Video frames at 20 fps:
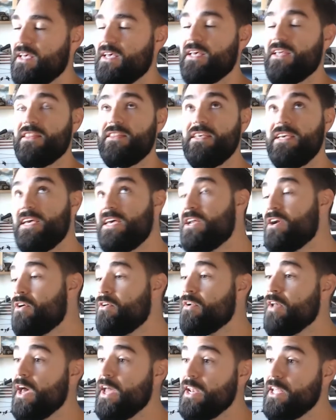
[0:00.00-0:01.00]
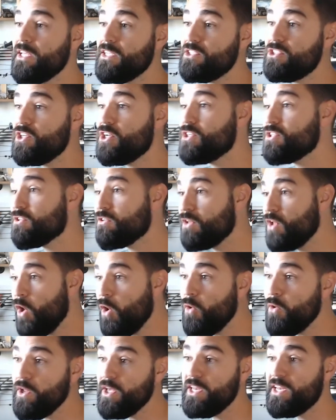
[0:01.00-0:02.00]
The internet is just
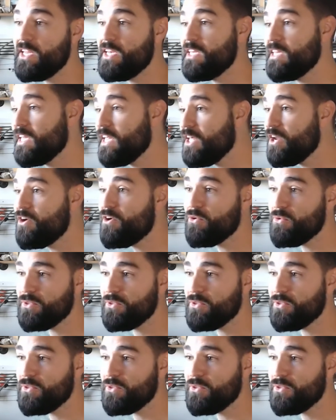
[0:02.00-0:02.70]
loaded and littered with